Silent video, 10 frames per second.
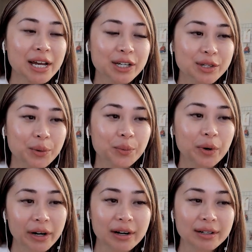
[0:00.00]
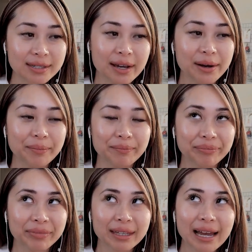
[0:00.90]
So, what are
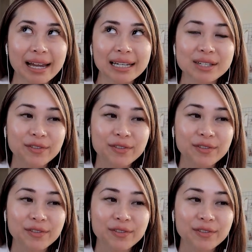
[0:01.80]
some I guess,